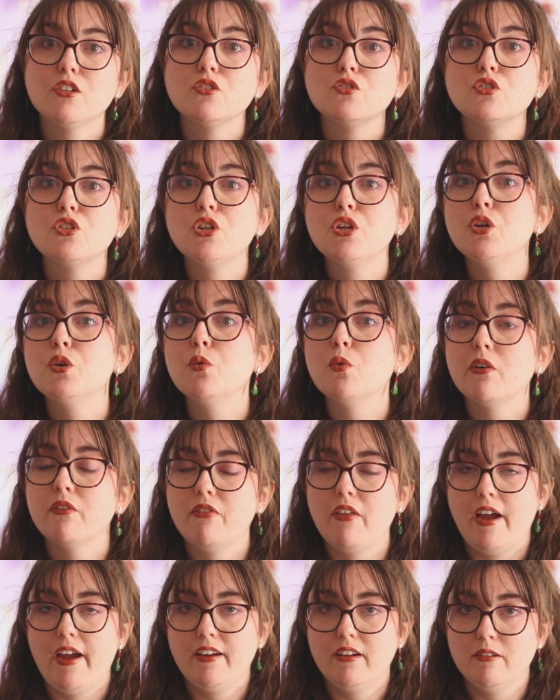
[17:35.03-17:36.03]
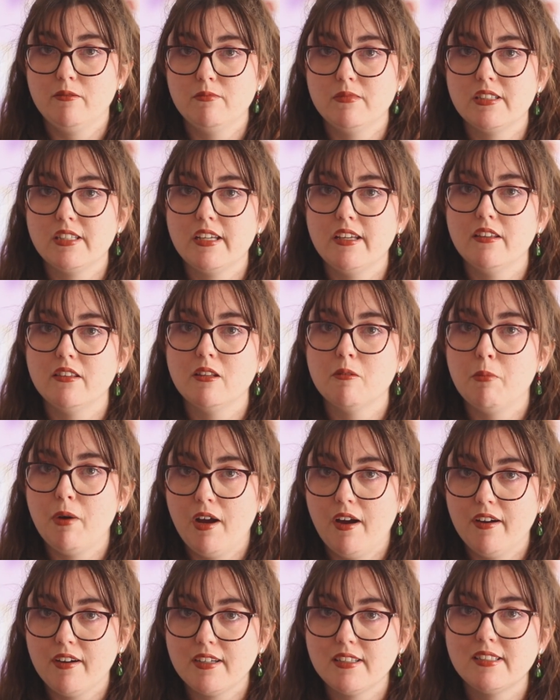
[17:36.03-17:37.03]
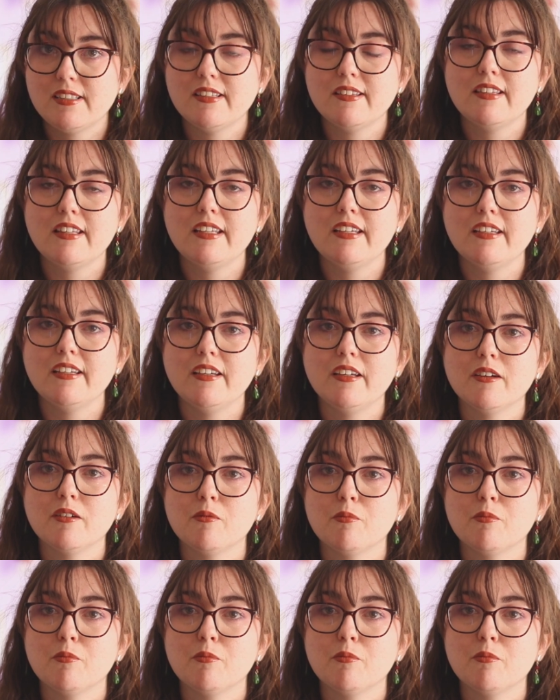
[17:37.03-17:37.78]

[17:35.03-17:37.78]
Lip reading: two of the items in the box, the